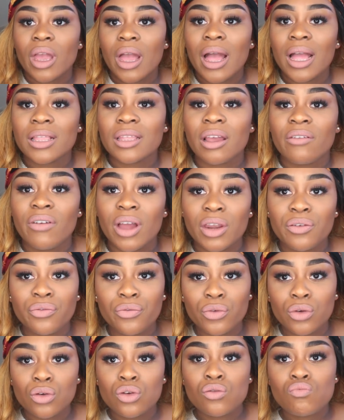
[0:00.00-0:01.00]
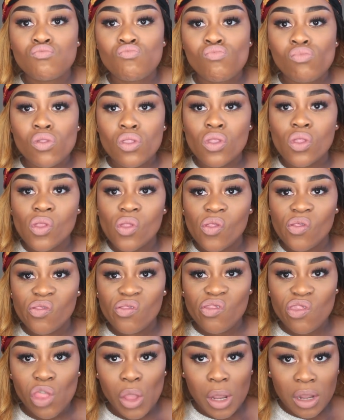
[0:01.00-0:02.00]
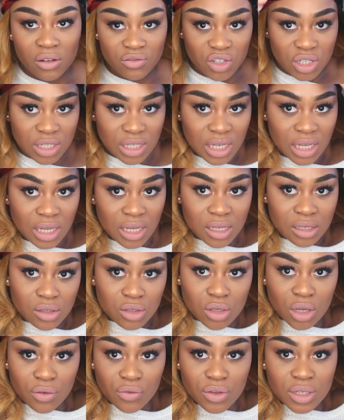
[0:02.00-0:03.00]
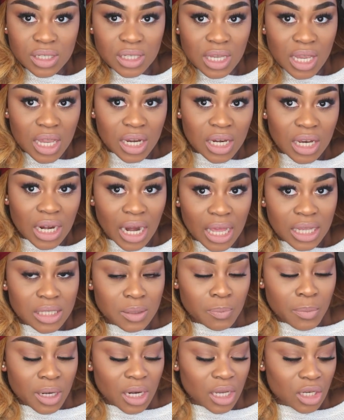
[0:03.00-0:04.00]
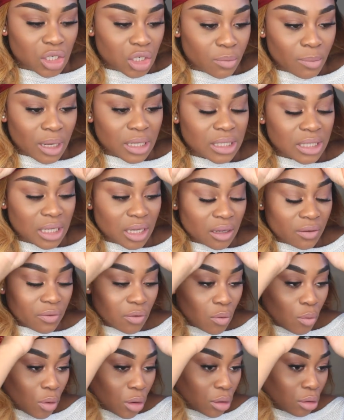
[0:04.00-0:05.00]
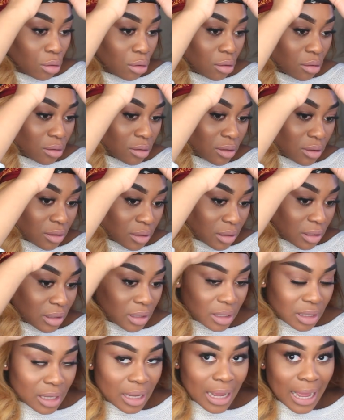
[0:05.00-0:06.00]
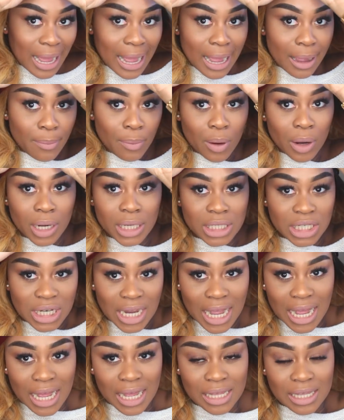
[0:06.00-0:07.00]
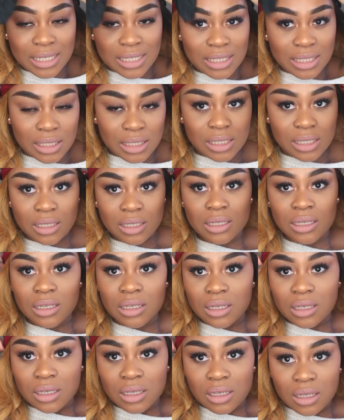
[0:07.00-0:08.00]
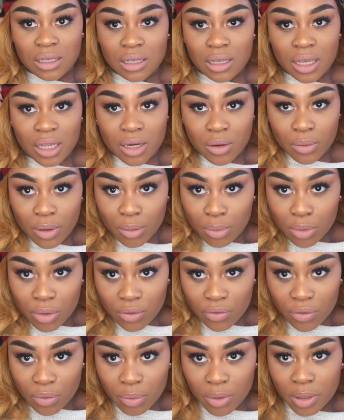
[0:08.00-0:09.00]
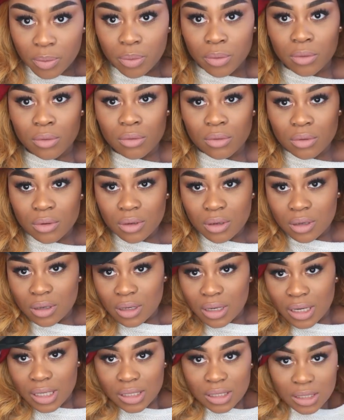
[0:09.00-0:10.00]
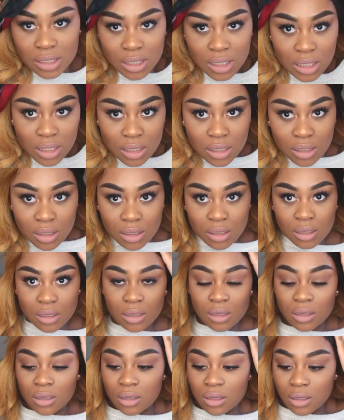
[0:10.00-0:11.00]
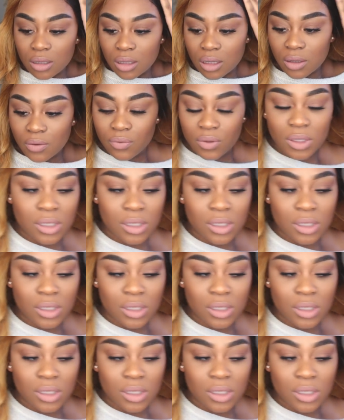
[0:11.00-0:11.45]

And I've had food, I've just eaten. So if you see any like spinach in my teeth or whatnot, I apologize. Anyway, beautiful people, let's see if